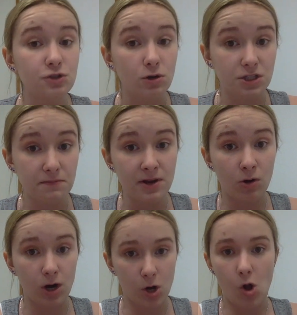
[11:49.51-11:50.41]
source of
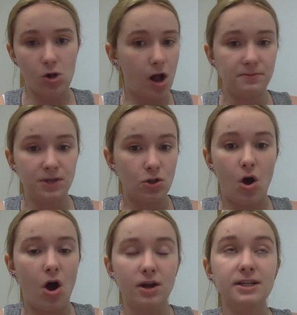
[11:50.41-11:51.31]
miracle comes
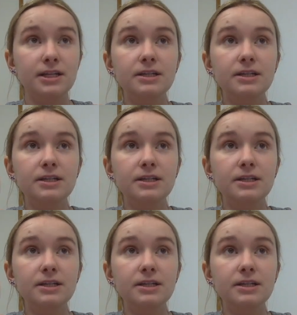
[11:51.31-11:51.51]
along